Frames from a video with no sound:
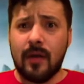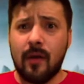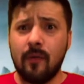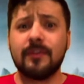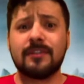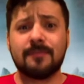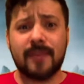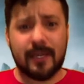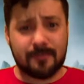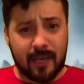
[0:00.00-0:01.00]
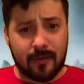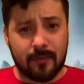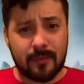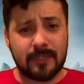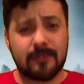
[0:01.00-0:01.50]
Hopefully some dash pack
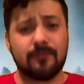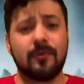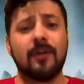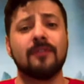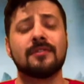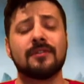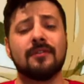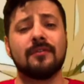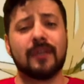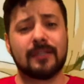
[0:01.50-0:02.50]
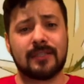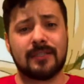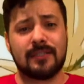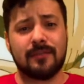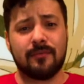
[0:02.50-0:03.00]
openings as well, so you guys can
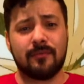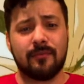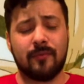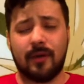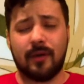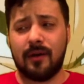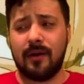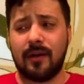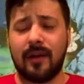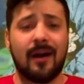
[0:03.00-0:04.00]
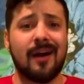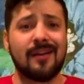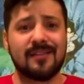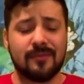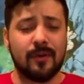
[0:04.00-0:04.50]
see what kind of
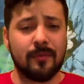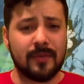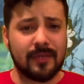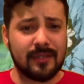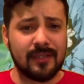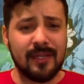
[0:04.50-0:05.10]
hotness we open here.